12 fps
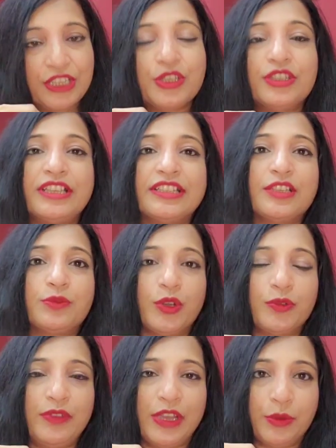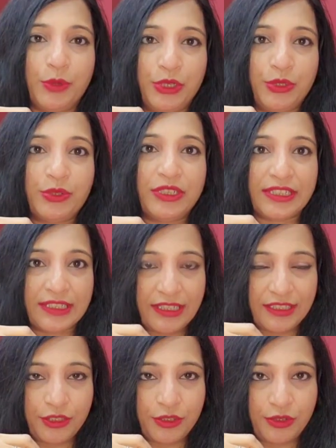So this is what we are going to
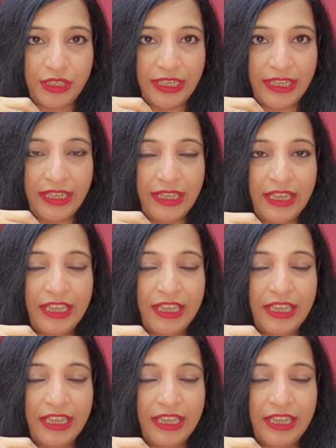discuss today,